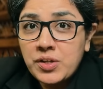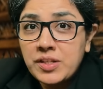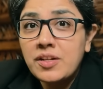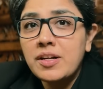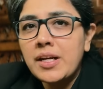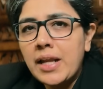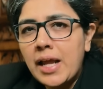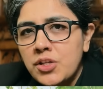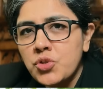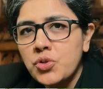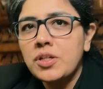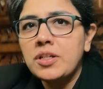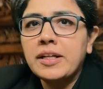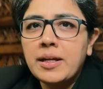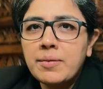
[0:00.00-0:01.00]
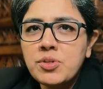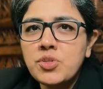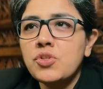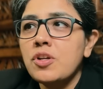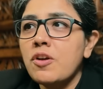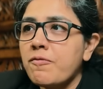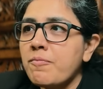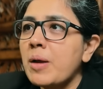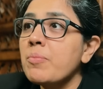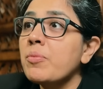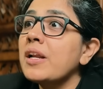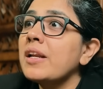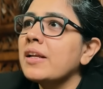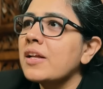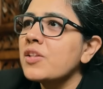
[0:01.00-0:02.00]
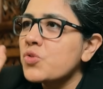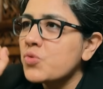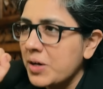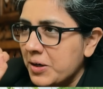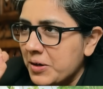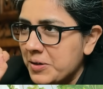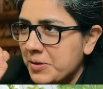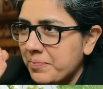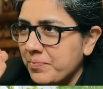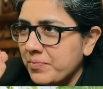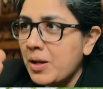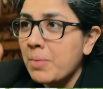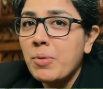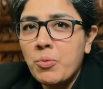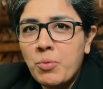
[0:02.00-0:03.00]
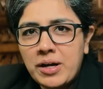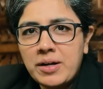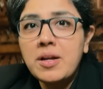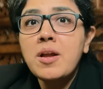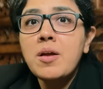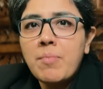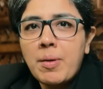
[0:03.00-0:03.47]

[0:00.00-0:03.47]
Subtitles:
the natural chemistry of my brain gets triggered. Number one, my